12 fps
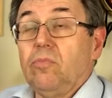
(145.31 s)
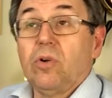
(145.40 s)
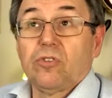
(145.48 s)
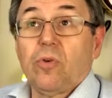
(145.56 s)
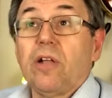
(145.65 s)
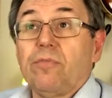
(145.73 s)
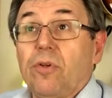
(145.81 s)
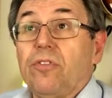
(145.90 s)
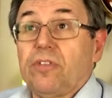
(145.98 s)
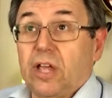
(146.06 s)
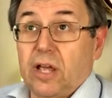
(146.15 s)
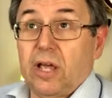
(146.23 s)
well, 12
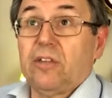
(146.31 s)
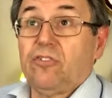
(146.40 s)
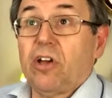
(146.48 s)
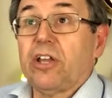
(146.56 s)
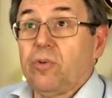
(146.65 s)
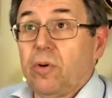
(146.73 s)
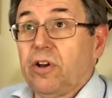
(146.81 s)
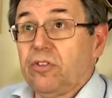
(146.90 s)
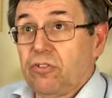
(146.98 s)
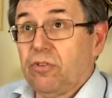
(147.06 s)
months, uh, uh January